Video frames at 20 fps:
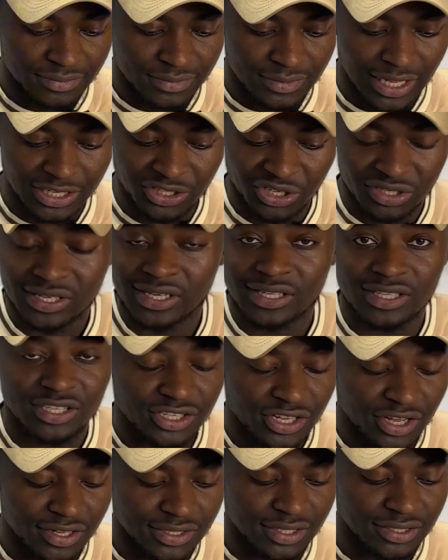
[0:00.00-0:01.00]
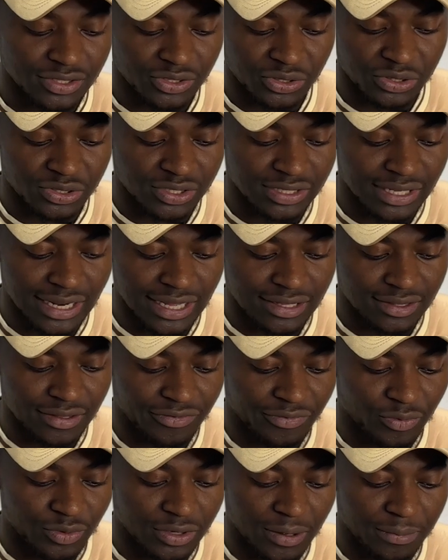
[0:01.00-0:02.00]
and just insert it. So you select
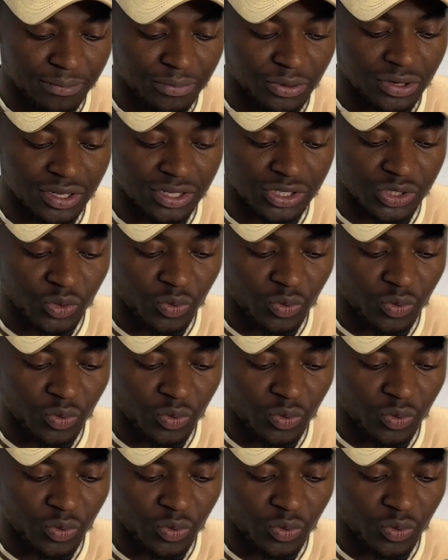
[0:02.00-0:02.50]
the pull in you